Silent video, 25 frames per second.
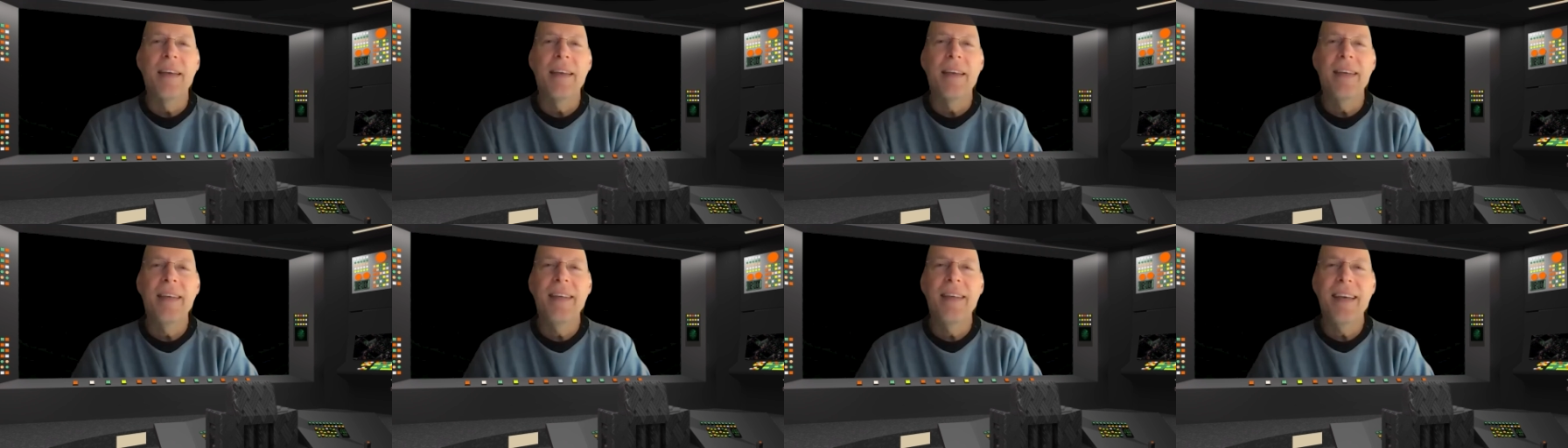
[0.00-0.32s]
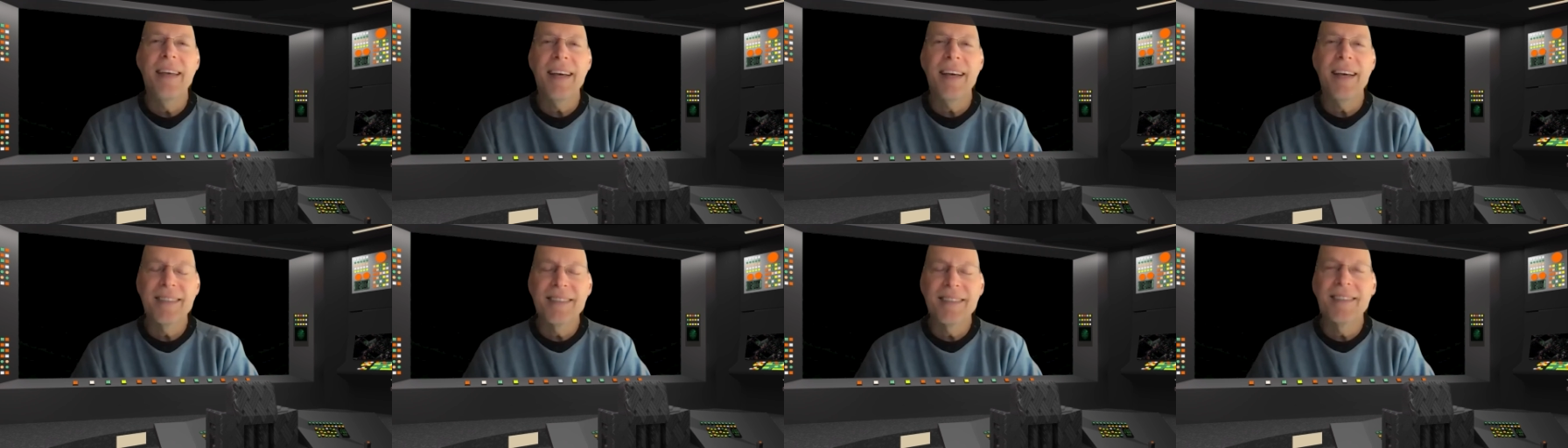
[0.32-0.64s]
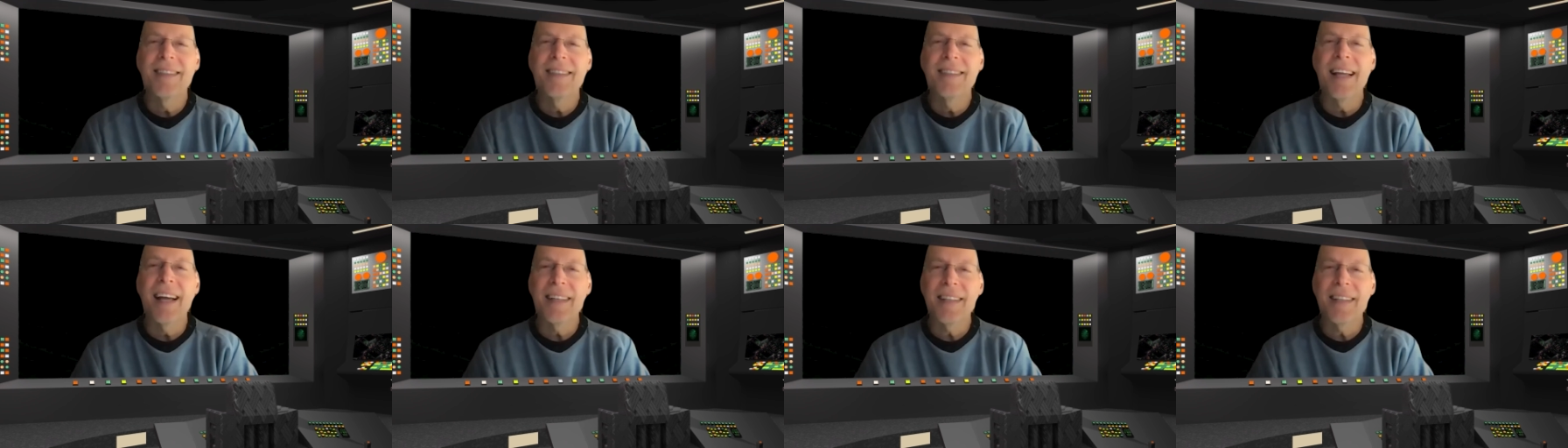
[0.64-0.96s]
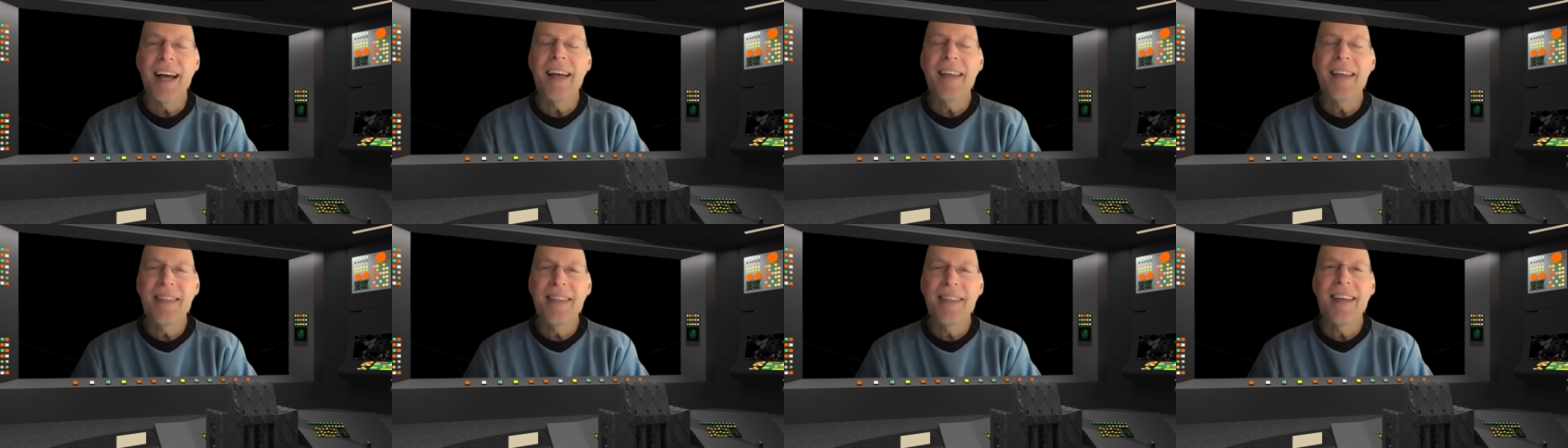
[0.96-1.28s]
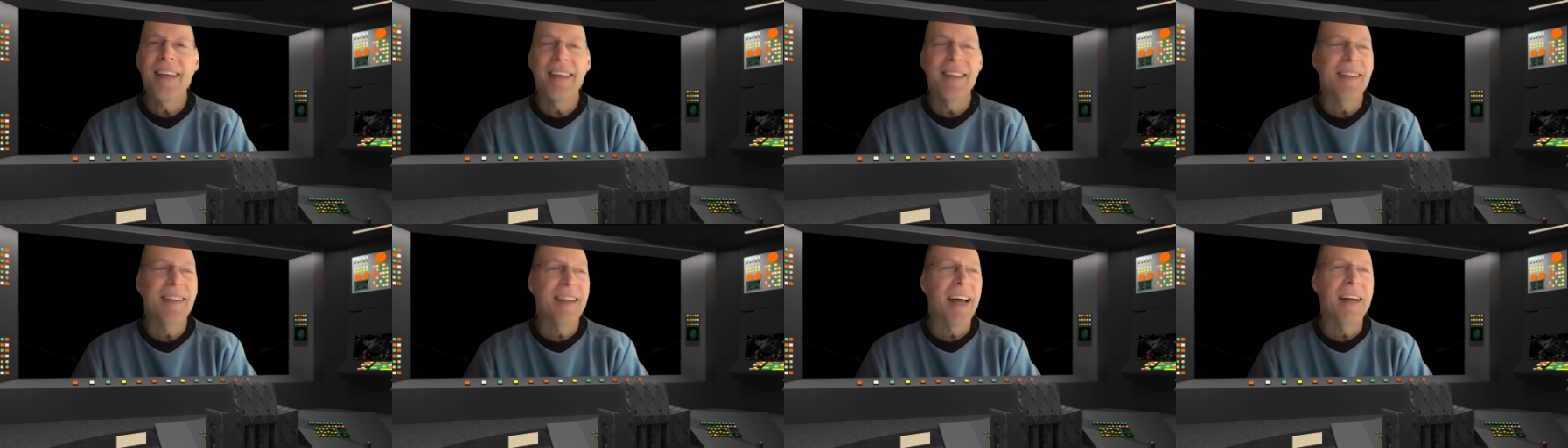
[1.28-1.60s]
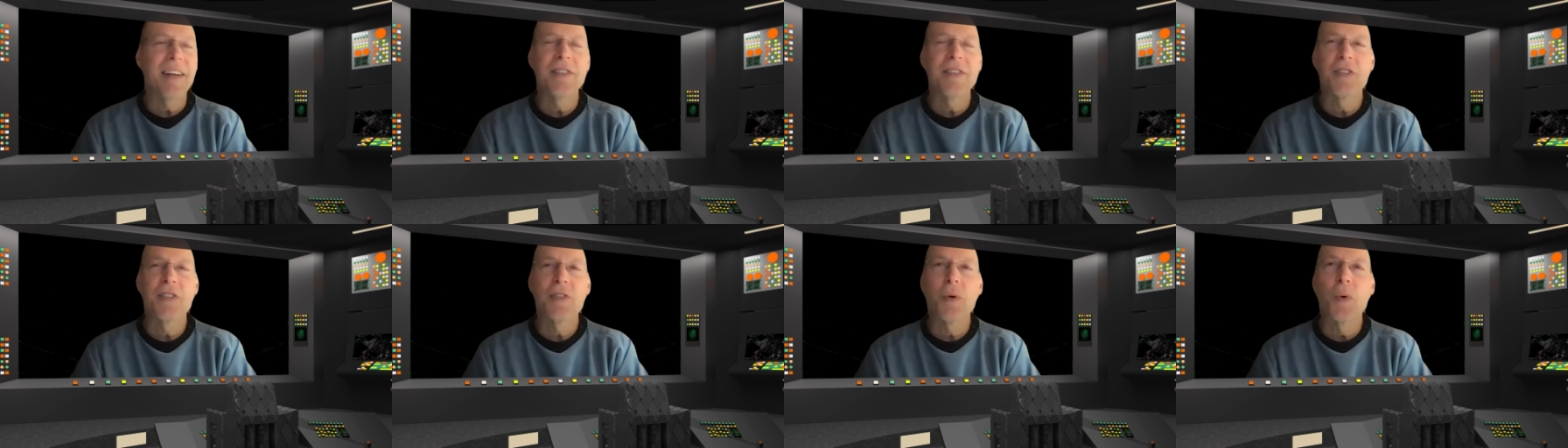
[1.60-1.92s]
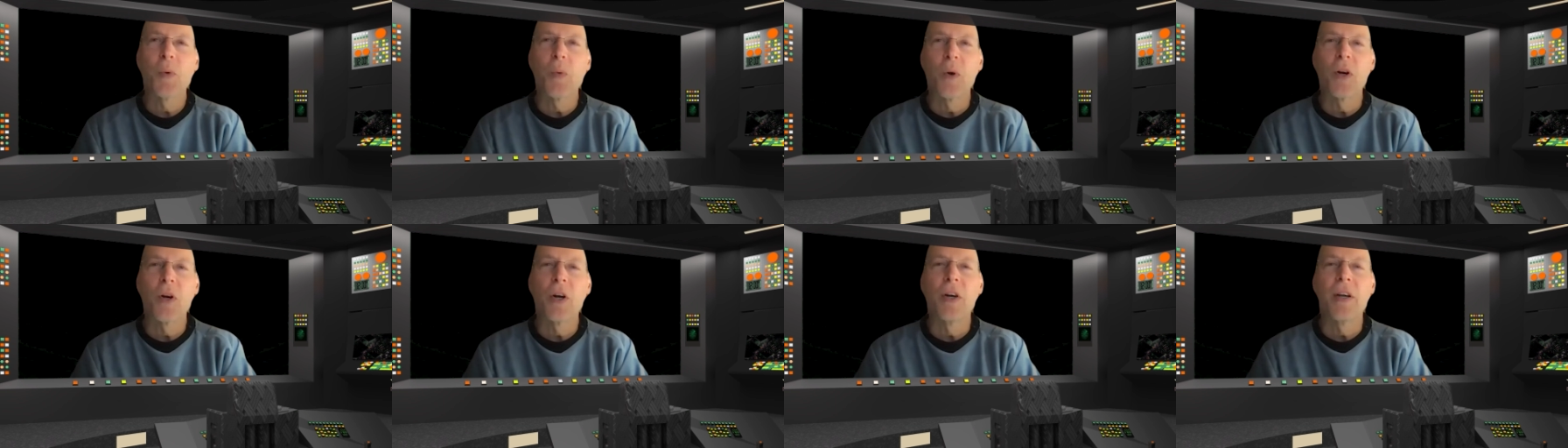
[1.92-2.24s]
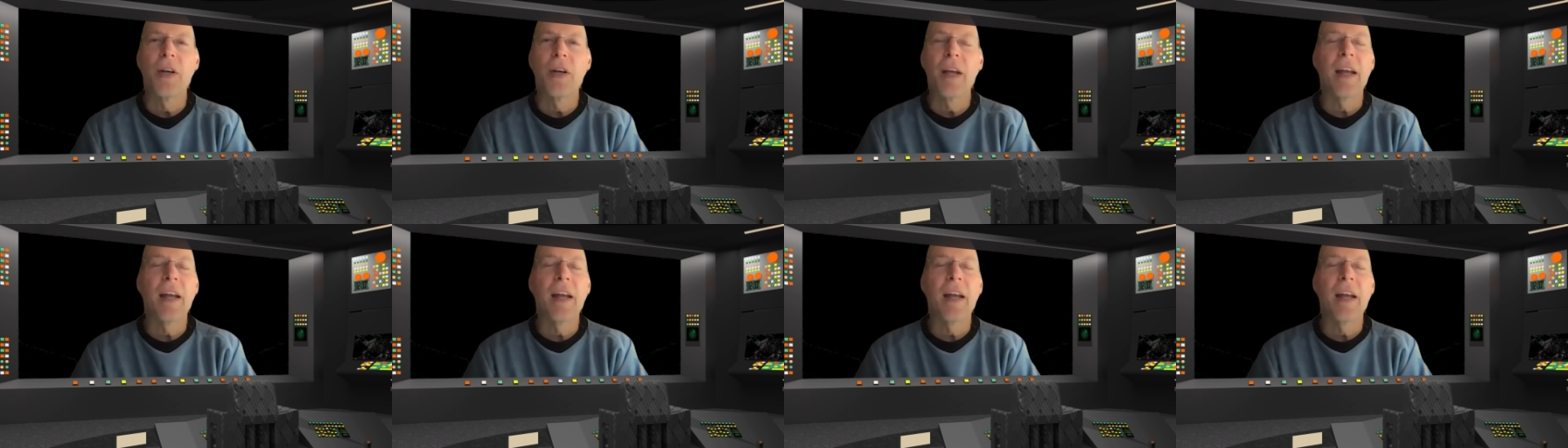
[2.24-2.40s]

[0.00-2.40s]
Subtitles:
Yes, I think that is the word.